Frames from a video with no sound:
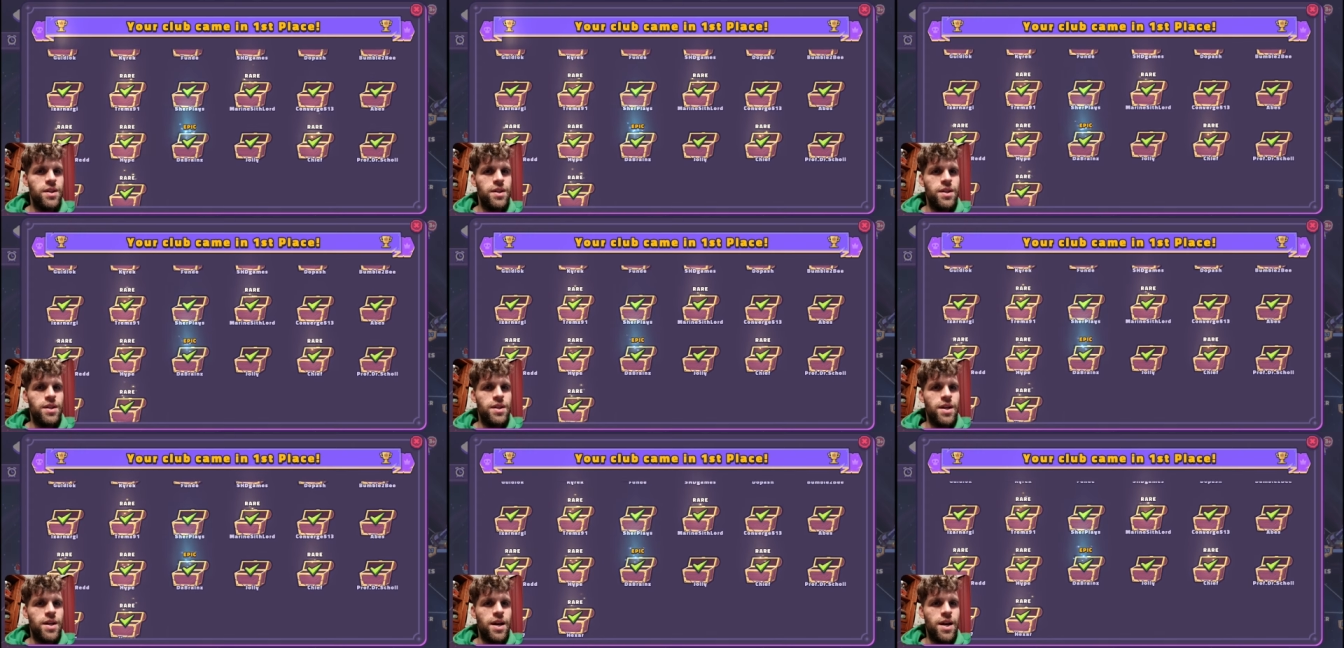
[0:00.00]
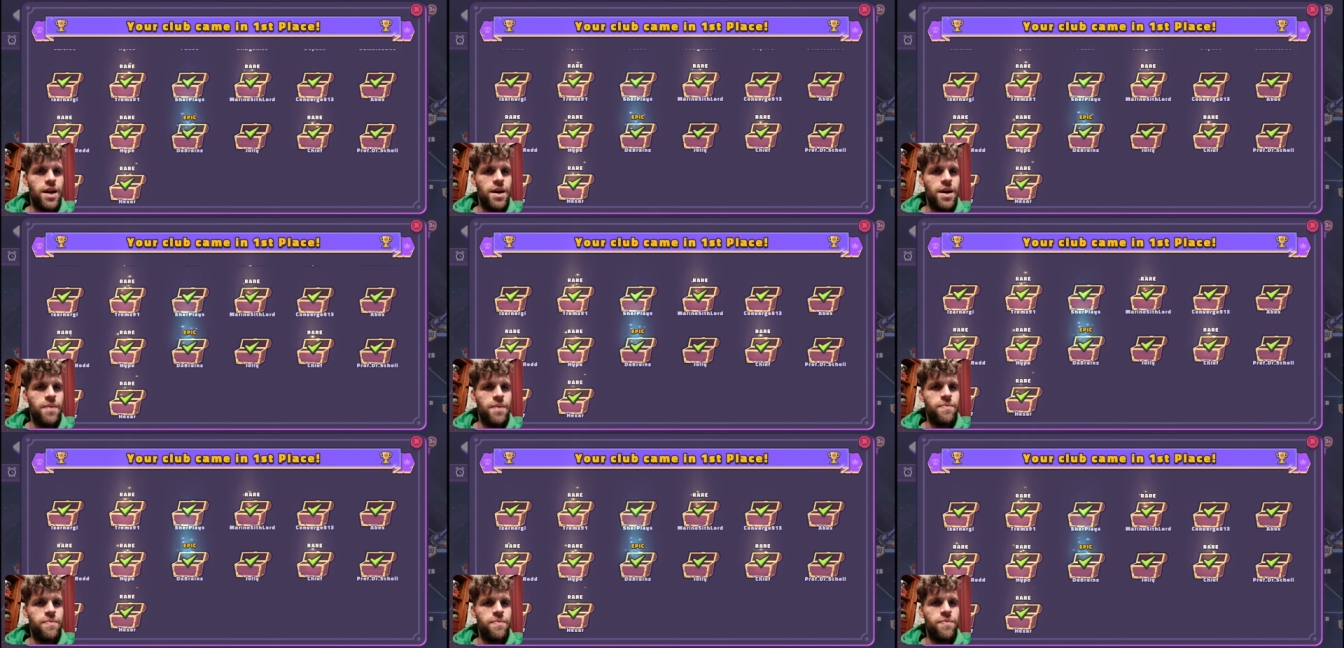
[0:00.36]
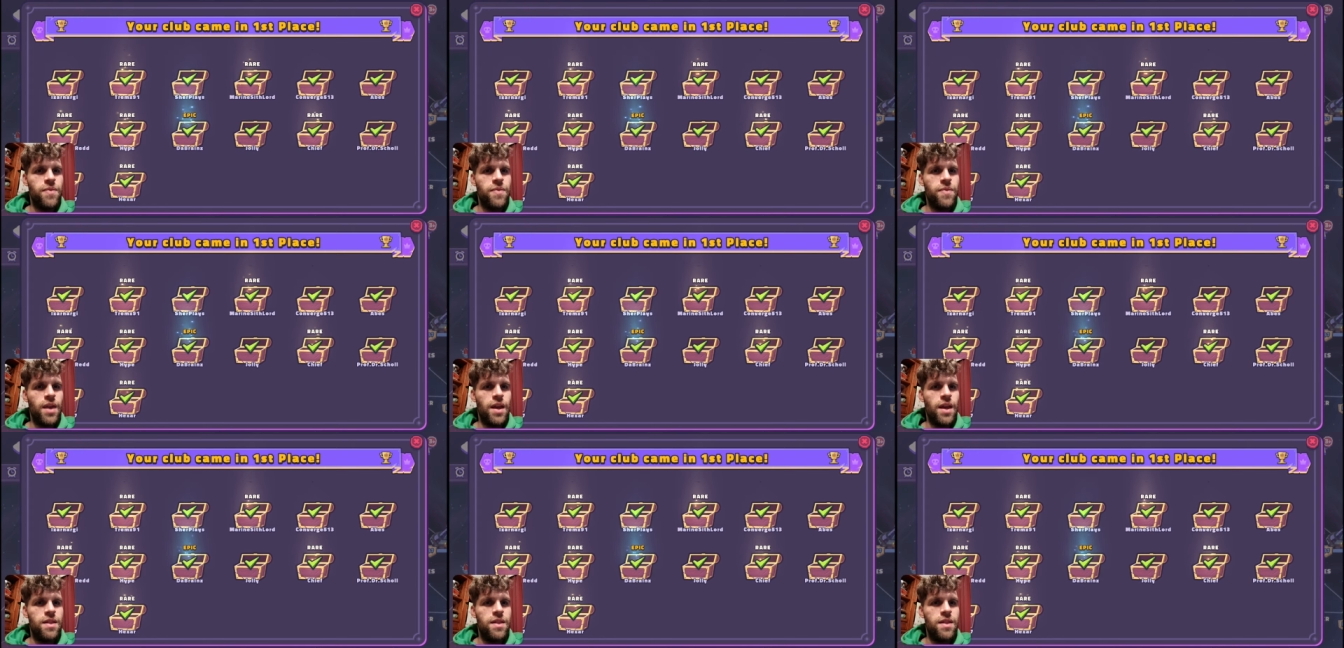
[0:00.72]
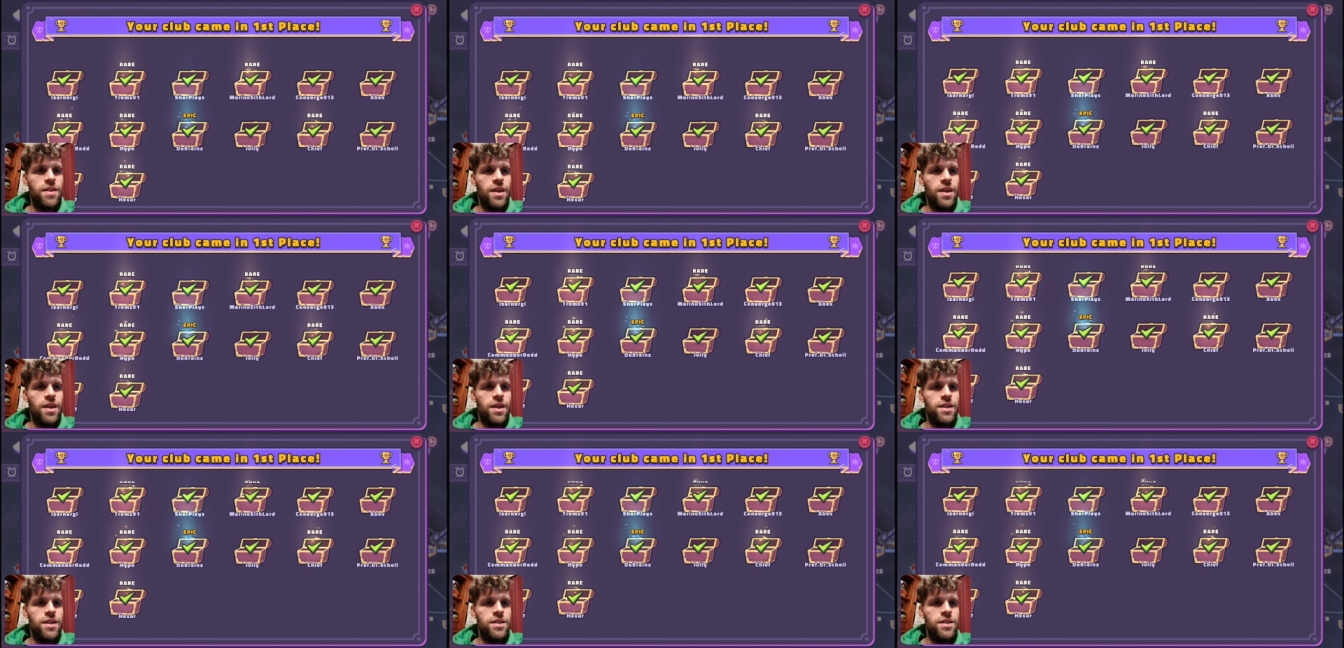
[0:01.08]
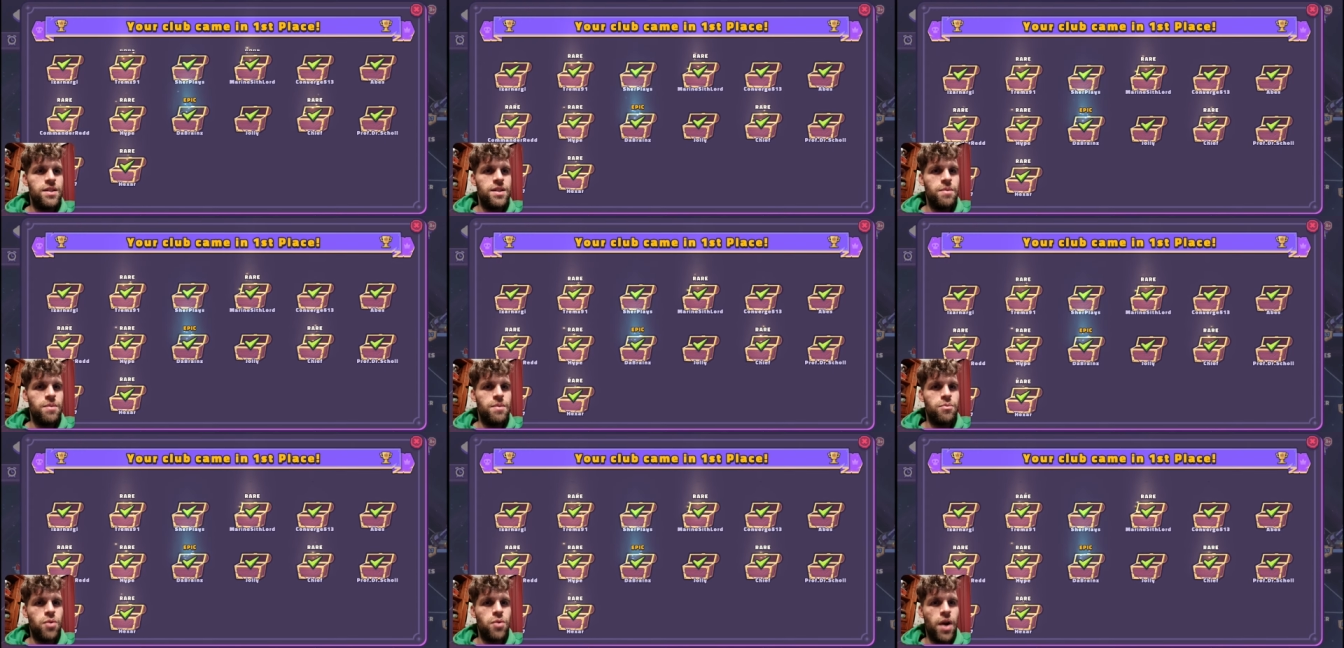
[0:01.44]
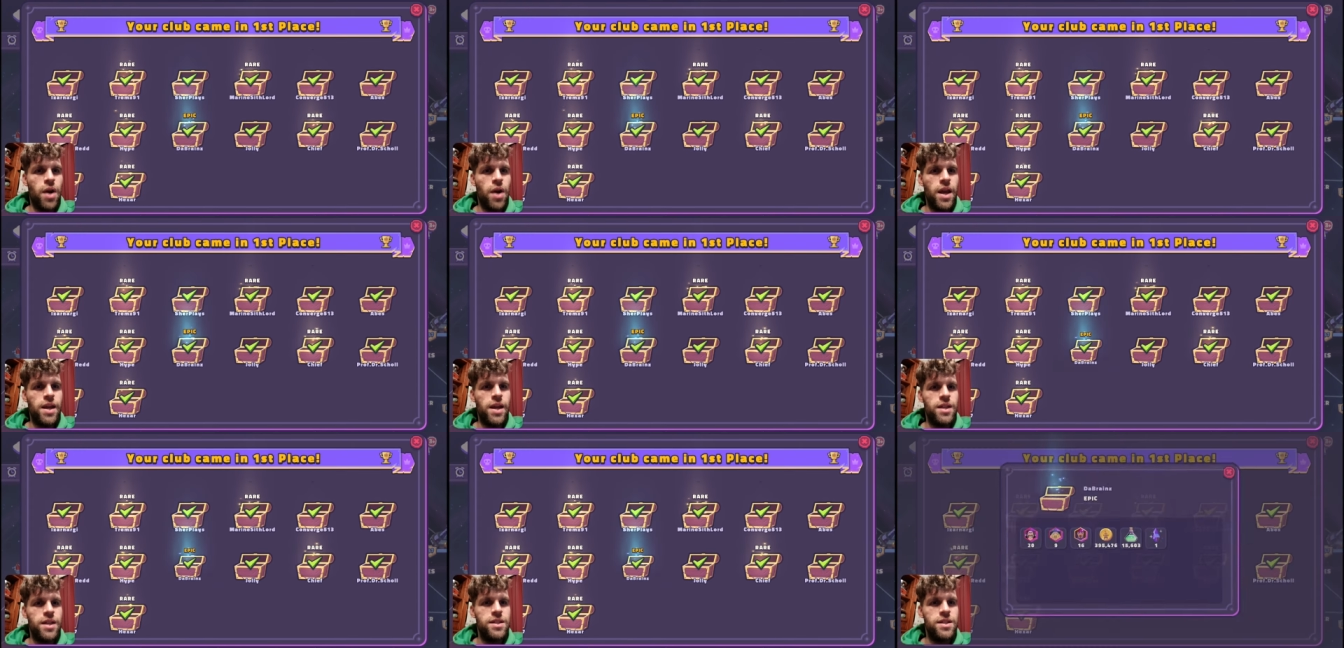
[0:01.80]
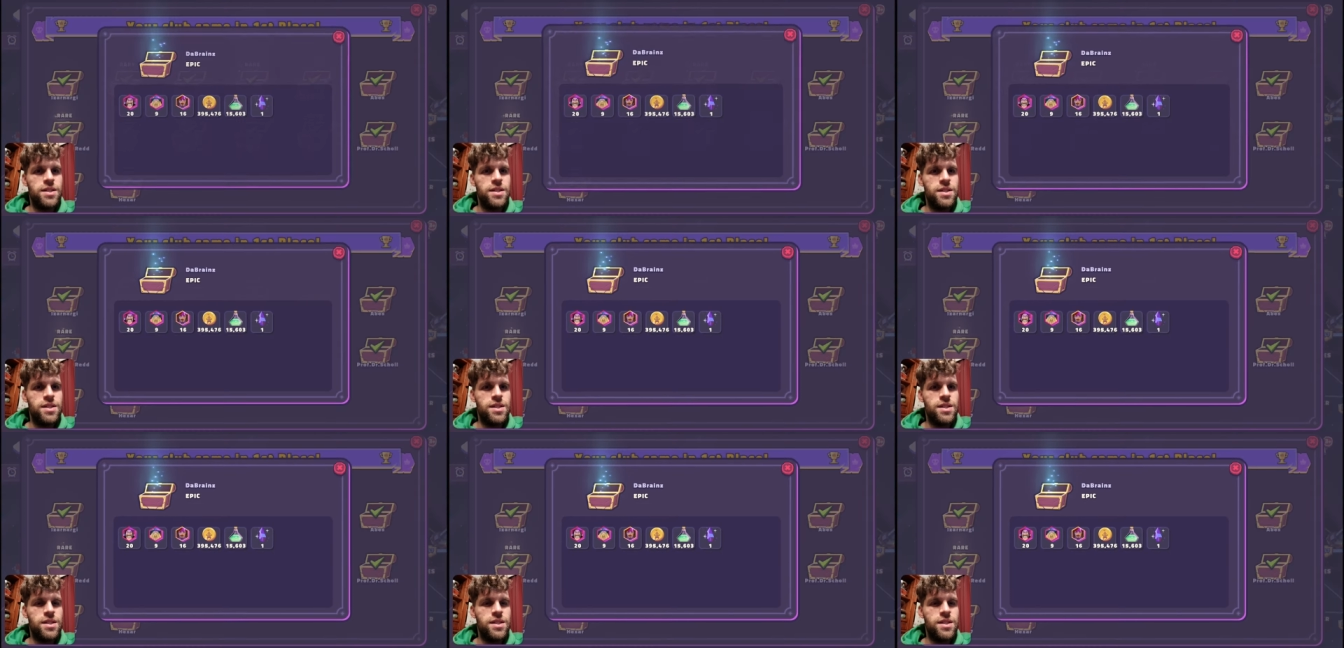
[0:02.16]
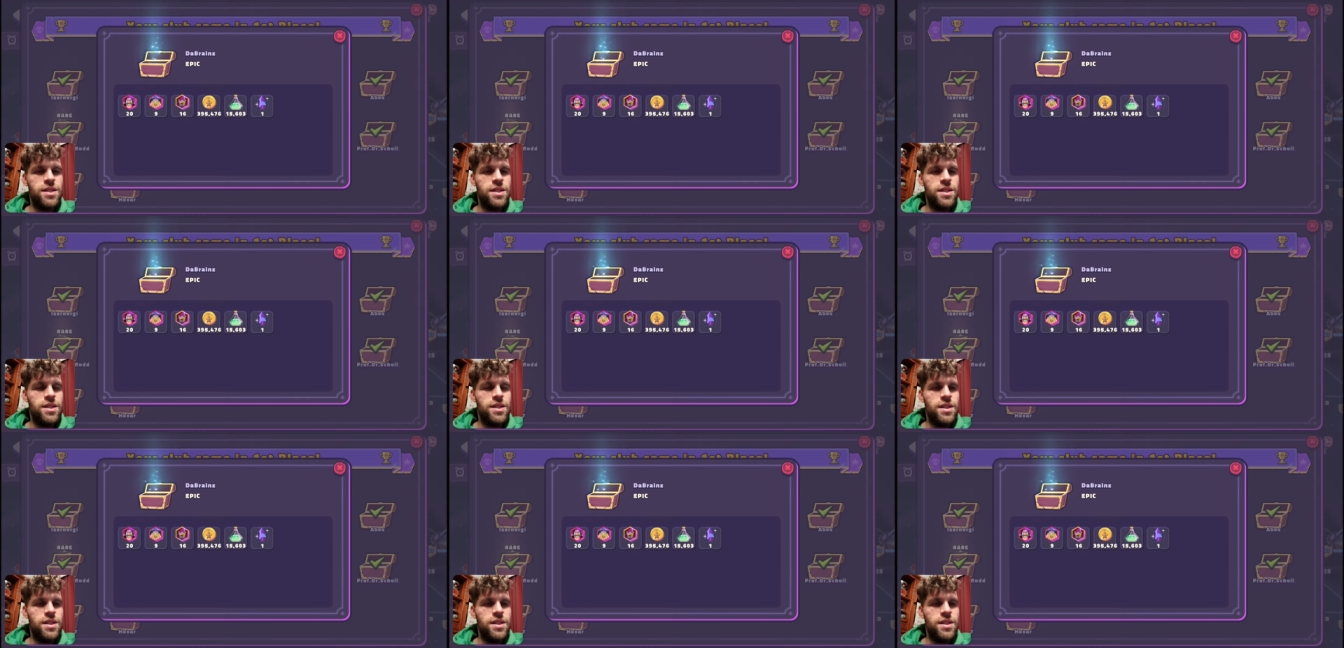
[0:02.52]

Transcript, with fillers: Um, and then the brains